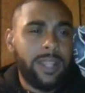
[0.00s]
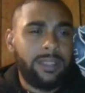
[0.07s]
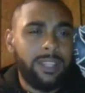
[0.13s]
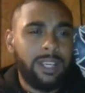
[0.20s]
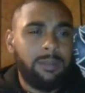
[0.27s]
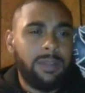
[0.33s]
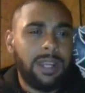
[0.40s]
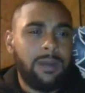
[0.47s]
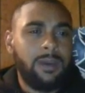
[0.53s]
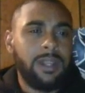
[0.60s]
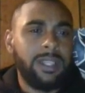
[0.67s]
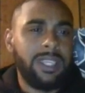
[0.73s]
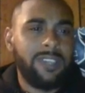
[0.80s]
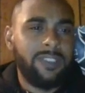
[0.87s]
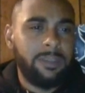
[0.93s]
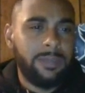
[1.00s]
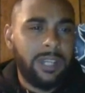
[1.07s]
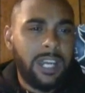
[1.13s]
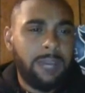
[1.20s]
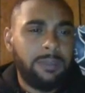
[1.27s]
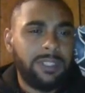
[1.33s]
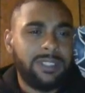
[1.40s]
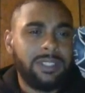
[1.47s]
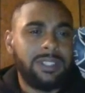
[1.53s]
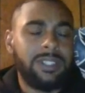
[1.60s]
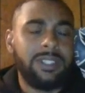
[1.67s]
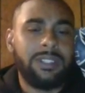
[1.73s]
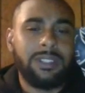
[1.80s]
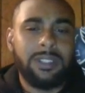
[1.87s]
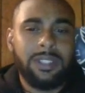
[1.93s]
But I want to give him an opportunity
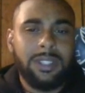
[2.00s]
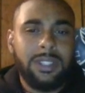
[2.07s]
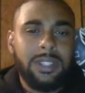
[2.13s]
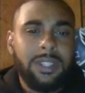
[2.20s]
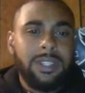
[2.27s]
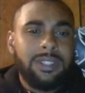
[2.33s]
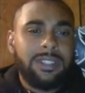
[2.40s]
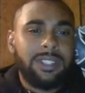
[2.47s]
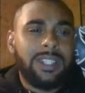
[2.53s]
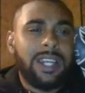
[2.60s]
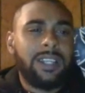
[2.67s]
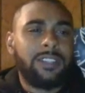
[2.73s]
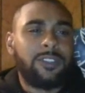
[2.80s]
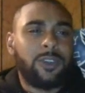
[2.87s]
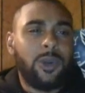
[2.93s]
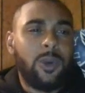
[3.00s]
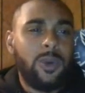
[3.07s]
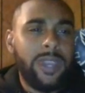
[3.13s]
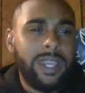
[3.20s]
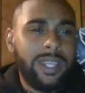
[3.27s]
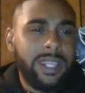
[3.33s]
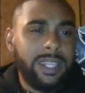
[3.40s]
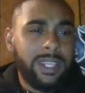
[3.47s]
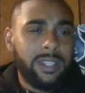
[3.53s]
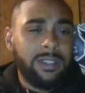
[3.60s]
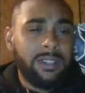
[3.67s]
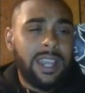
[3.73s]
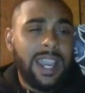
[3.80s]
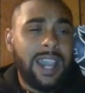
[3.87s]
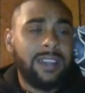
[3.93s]
to kind of throw in any other
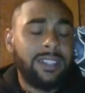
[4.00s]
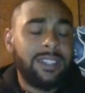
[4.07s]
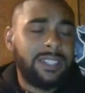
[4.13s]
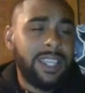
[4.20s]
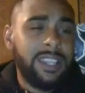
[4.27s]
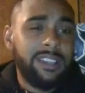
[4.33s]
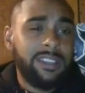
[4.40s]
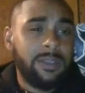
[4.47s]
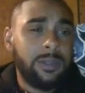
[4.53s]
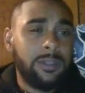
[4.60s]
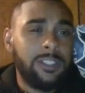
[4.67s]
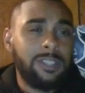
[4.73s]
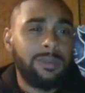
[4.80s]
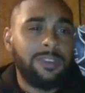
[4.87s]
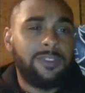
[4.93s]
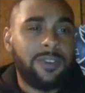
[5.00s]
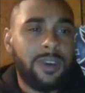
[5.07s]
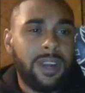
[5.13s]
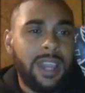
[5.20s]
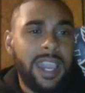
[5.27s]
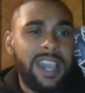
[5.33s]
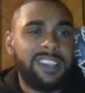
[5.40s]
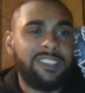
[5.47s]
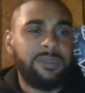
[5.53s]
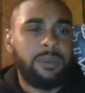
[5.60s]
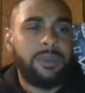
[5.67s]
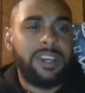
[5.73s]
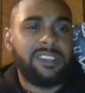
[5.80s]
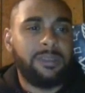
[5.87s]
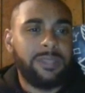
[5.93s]
out-of-state schools before I ask him about
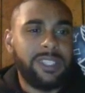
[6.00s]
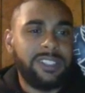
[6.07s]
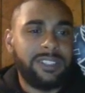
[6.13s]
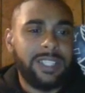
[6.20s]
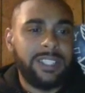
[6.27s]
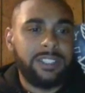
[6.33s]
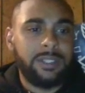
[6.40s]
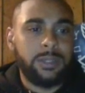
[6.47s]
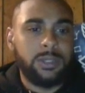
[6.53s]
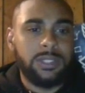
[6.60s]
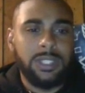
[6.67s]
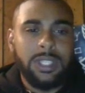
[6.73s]
some in-state schools.